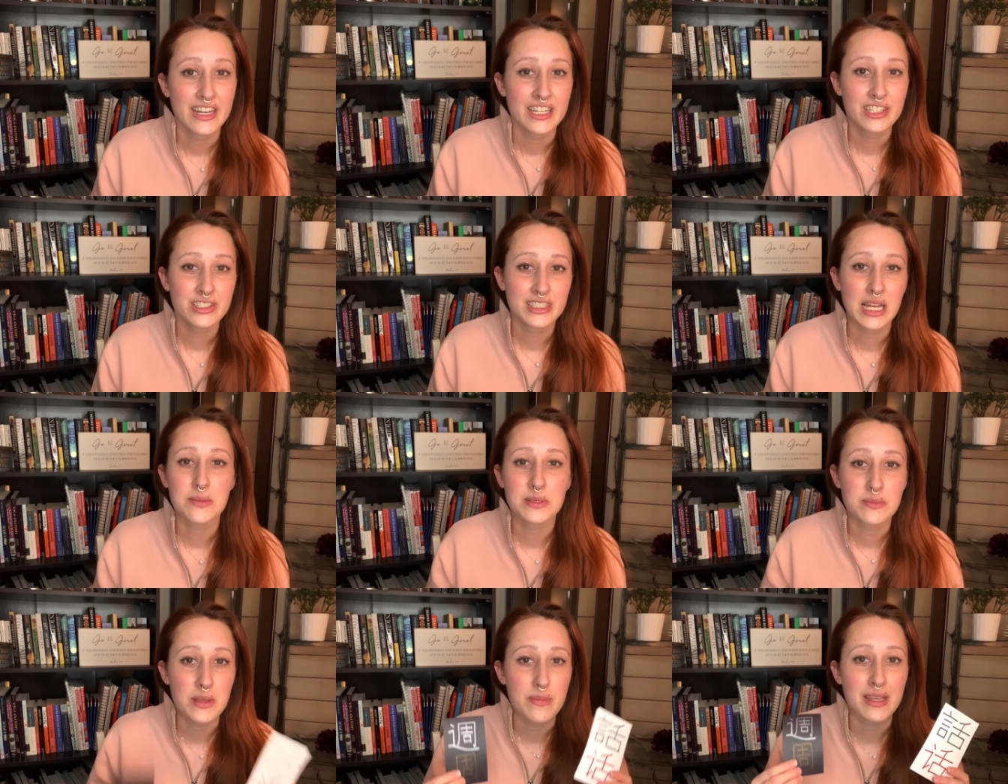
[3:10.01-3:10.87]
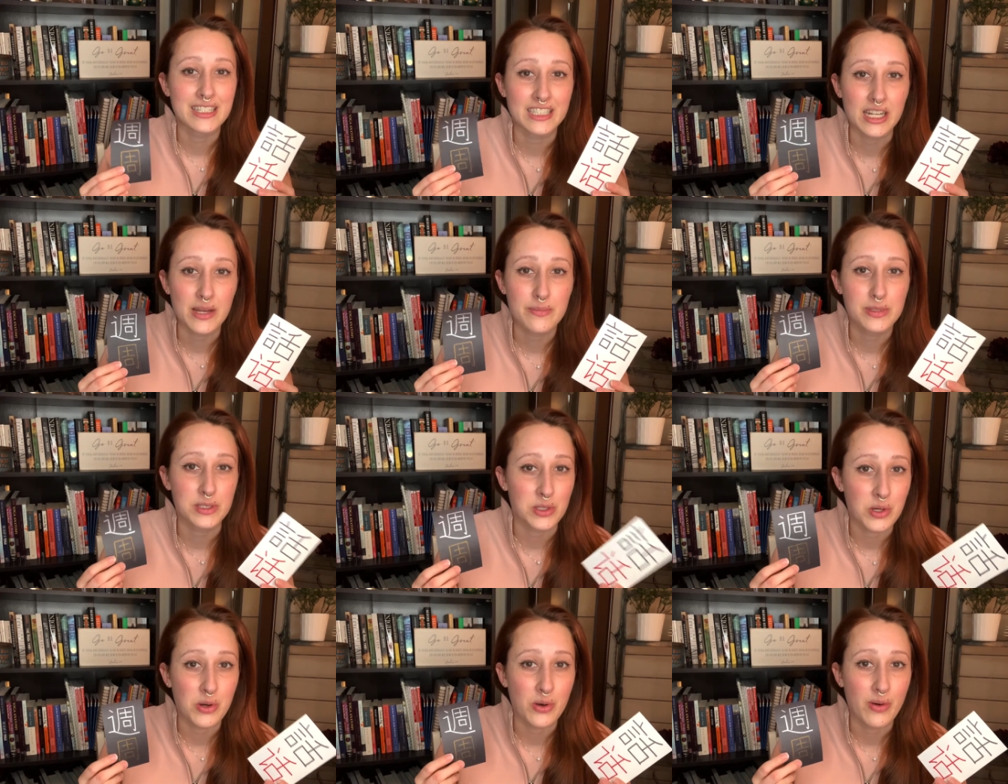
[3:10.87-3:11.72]
It just helps me mix it up
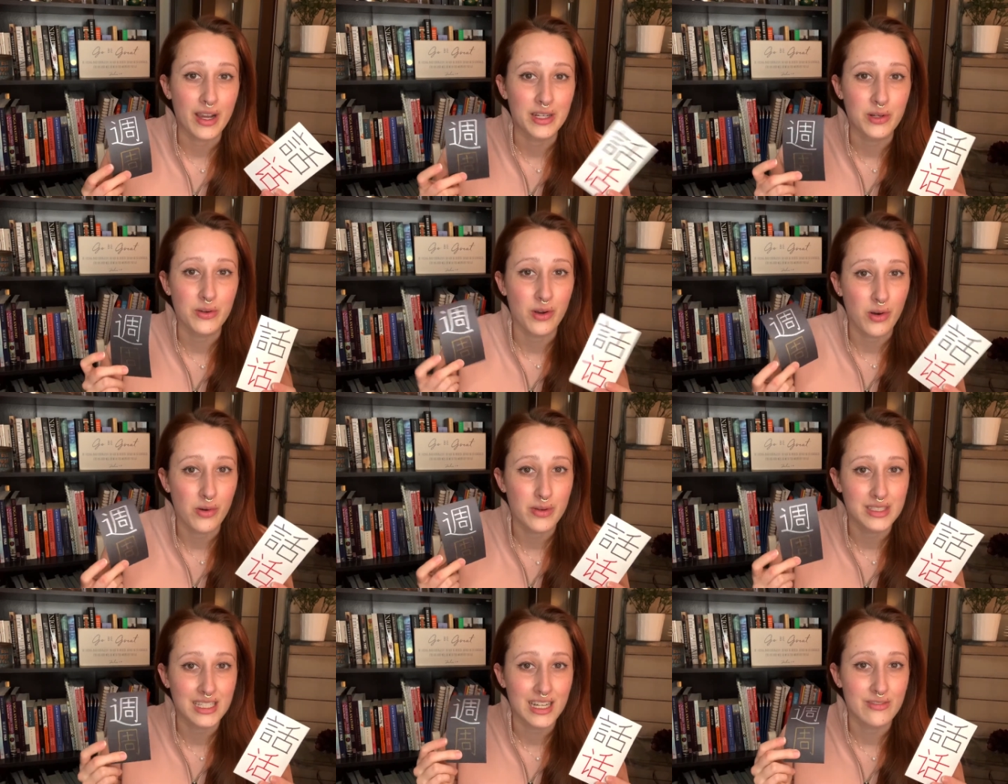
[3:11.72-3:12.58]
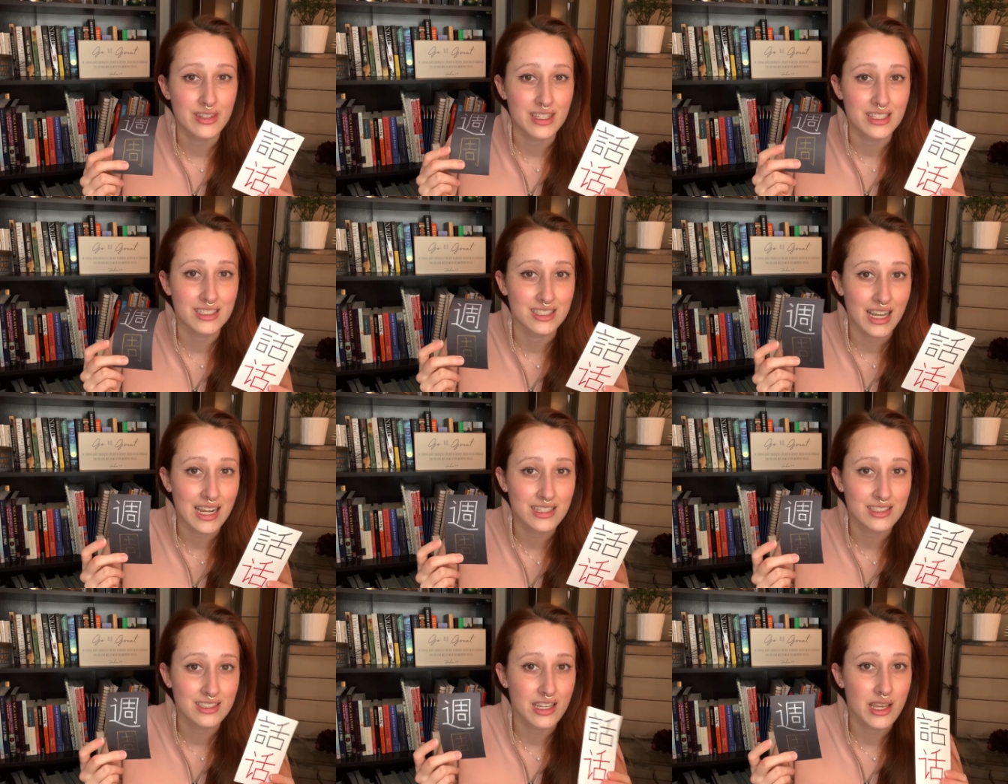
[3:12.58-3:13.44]
so I don't always have the
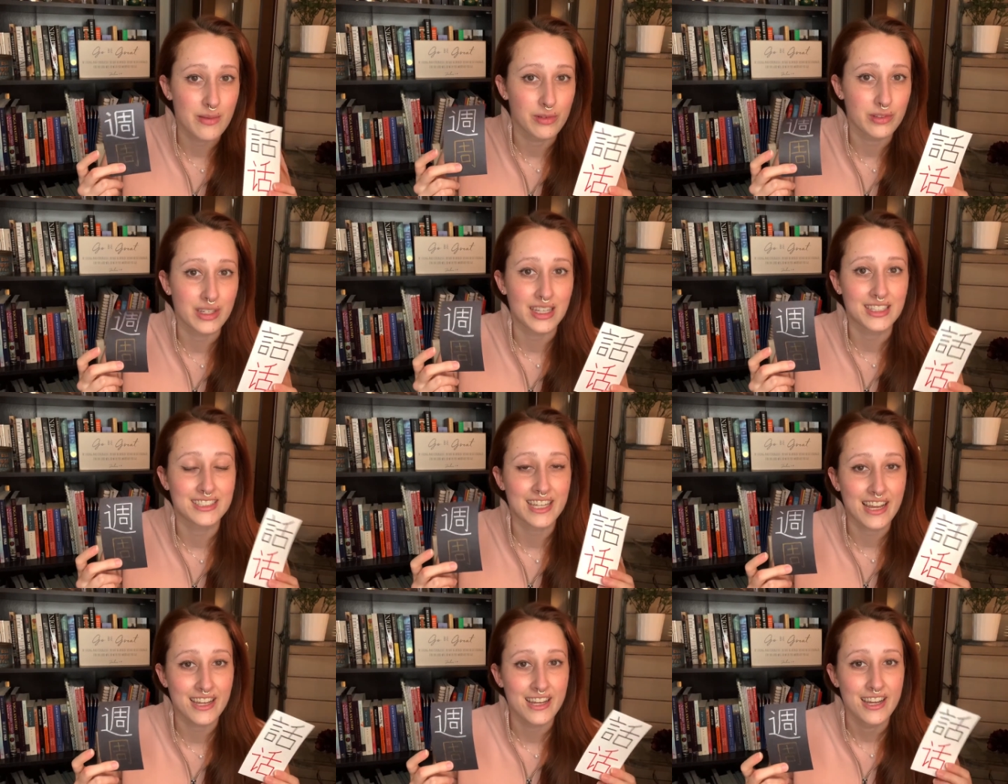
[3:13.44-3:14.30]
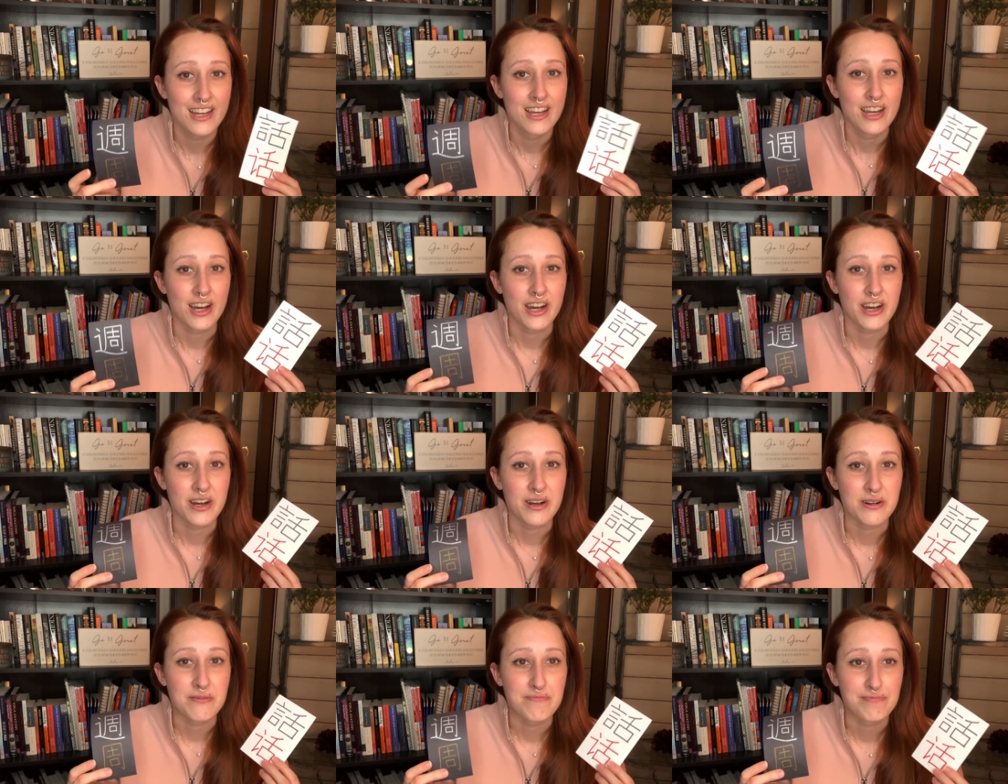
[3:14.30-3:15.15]
exact same looking deck,
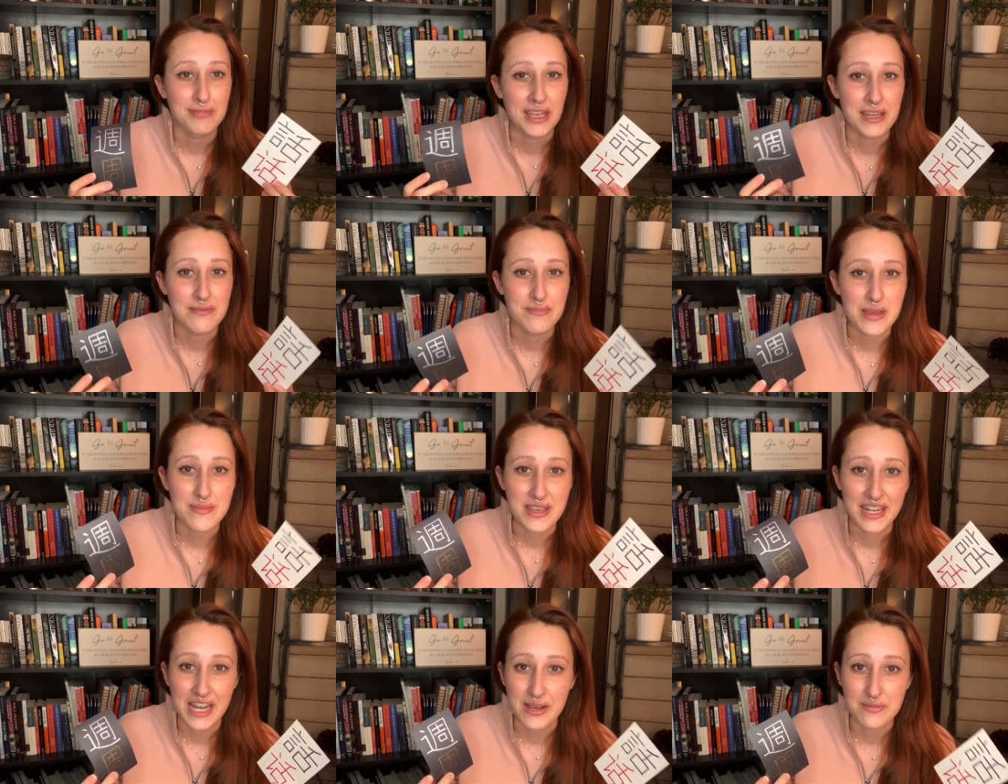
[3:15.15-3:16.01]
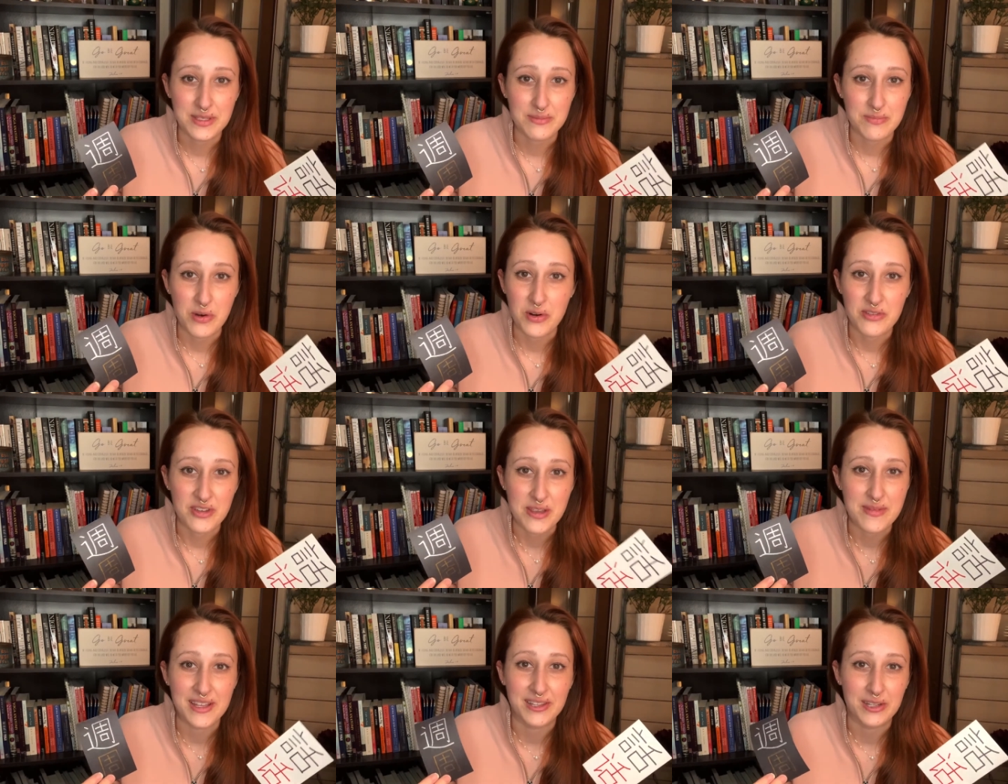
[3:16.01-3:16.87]
and maybe it helps
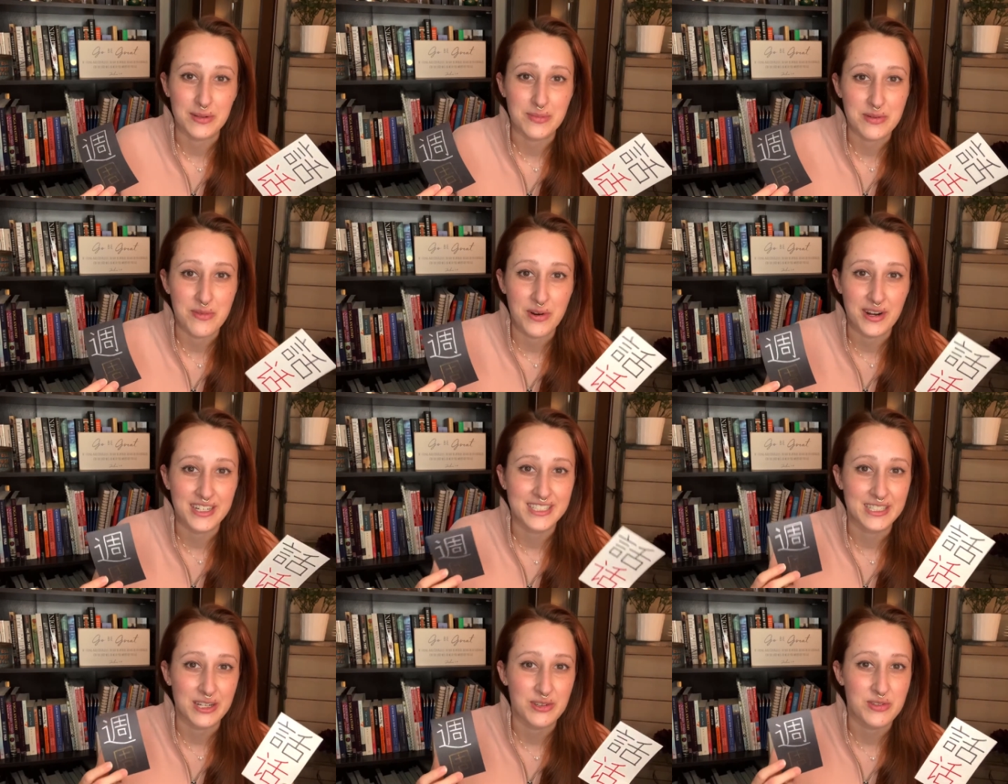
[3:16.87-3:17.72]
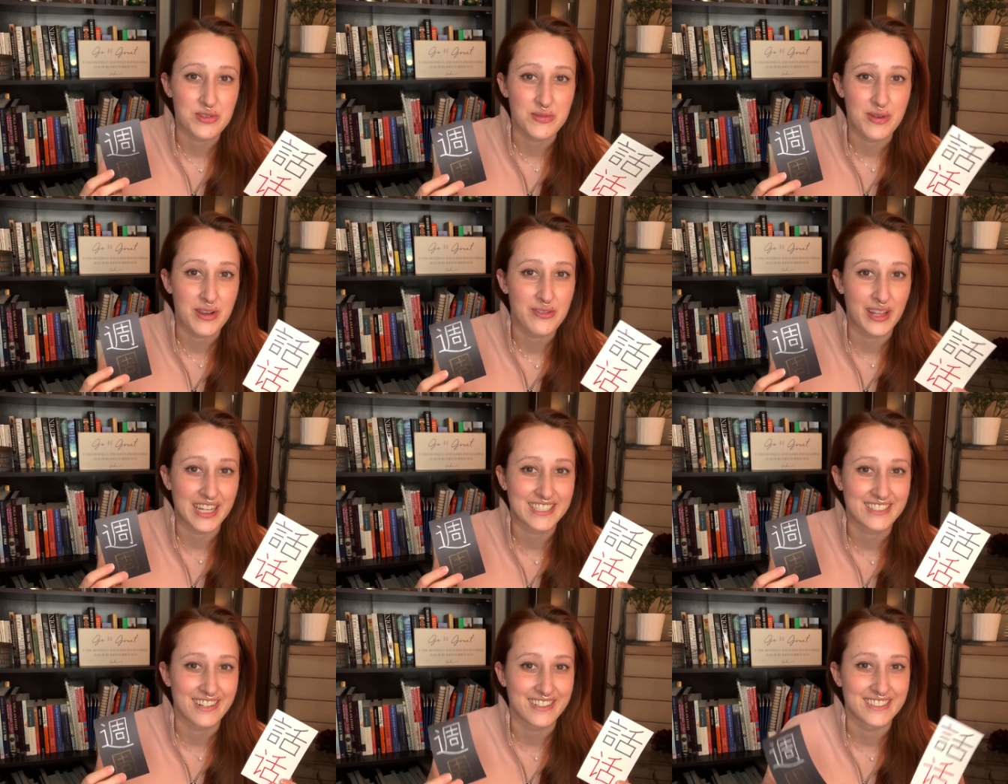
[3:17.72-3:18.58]
motivate me a little bit more to go through my
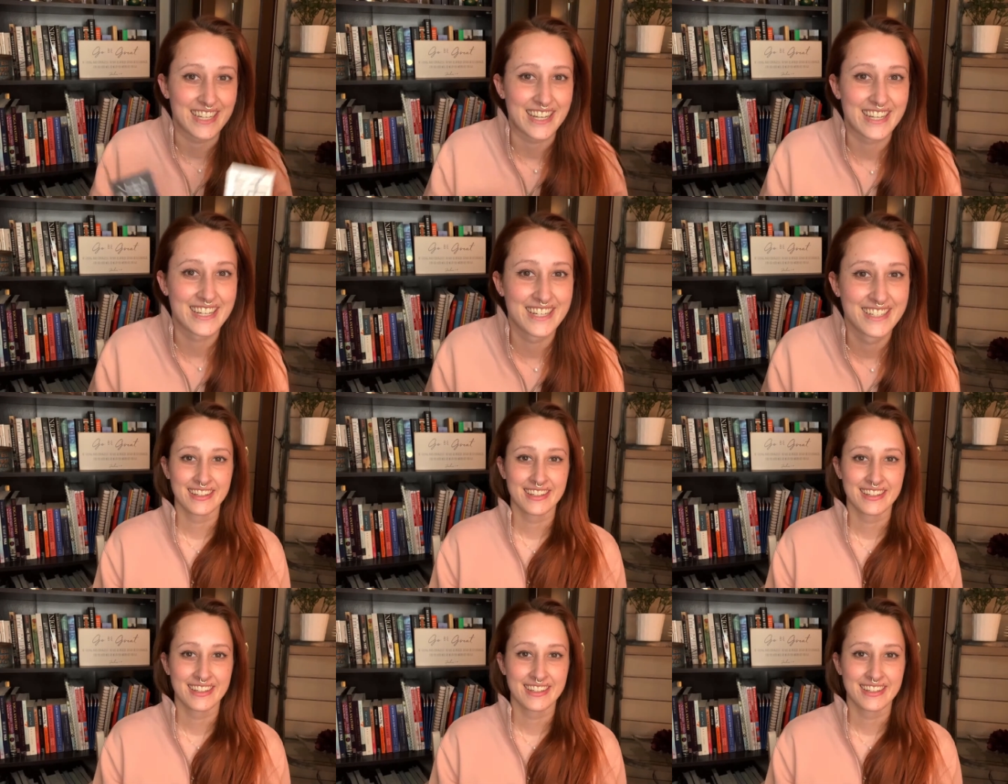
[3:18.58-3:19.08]
flashcard deck.